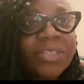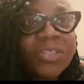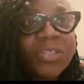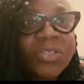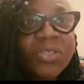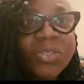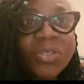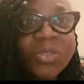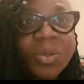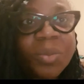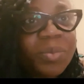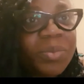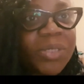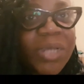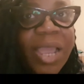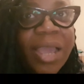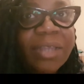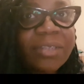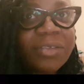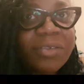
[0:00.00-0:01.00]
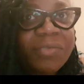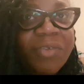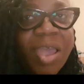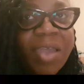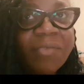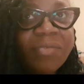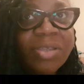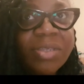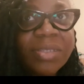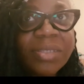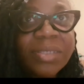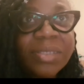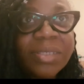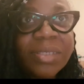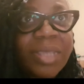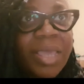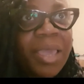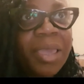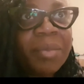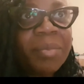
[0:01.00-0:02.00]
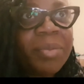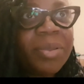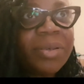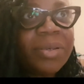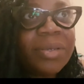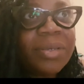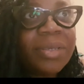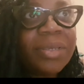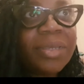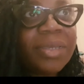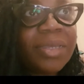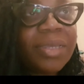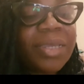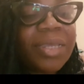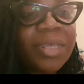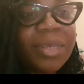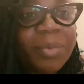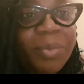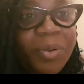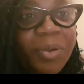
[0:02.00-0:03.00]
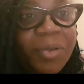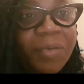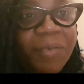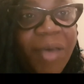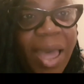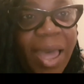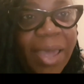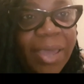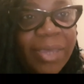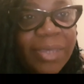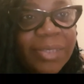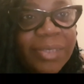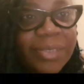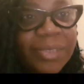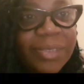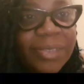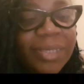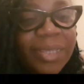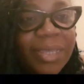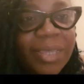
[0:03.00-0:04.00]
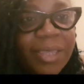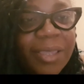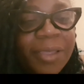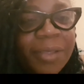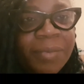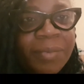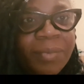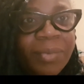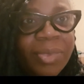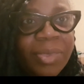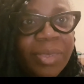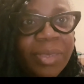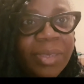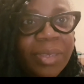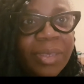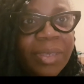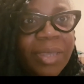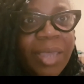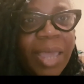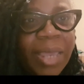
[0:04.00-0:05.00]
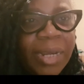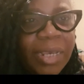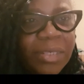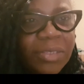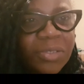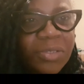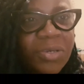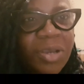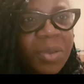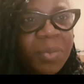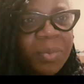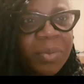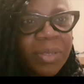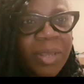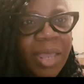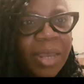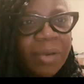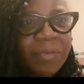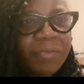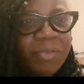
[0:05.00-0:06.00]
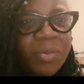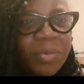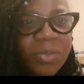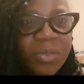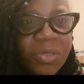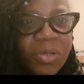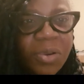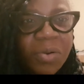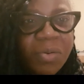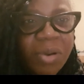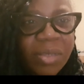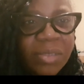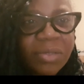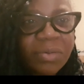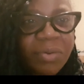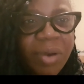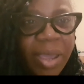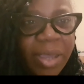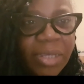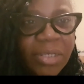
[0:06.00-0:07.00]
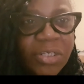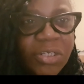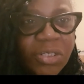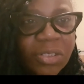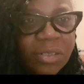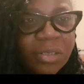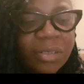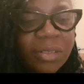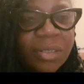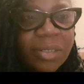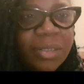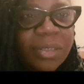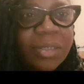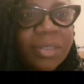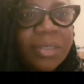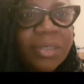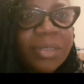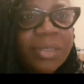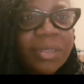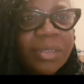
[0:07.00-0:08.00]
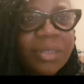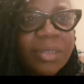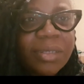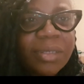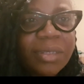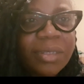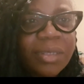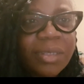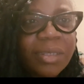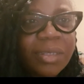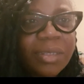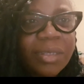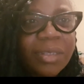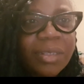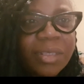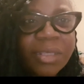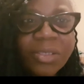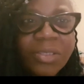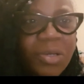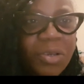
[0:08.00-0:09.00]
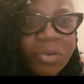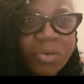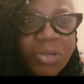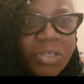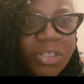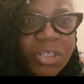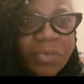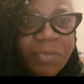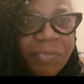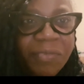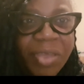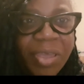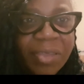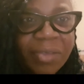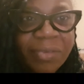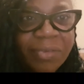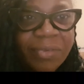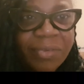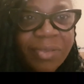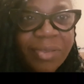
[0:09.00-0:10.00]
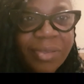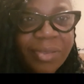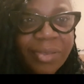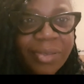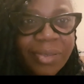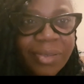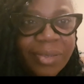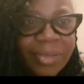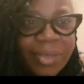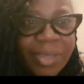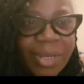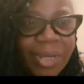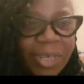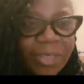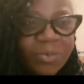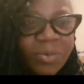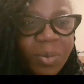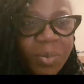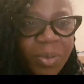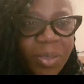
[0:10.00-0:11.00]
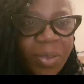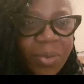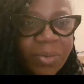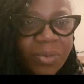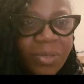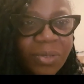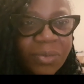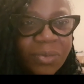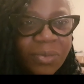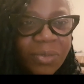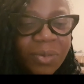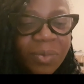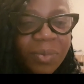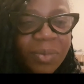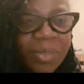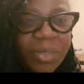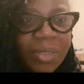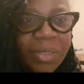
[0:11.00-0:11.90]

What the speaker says: subject of every sermon in the book of Acts. And it's knowing that if there was no resurrection, there's no Christian faith. And that's what we hold on to.